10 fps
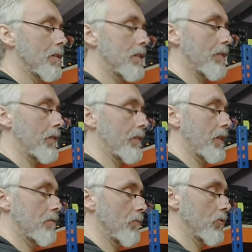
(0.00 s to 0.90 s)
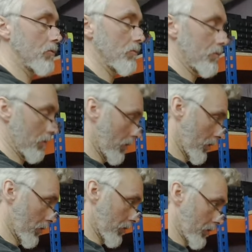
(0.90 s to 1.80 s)
7 of these modules
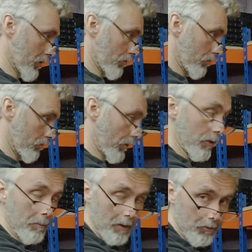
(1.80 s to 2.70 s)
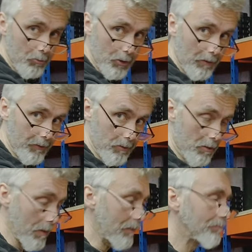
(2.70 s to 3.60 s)
across where your parcel shelf used
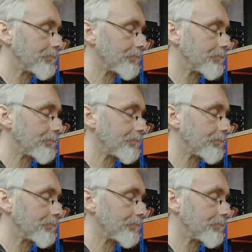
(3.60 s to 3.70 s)
to be.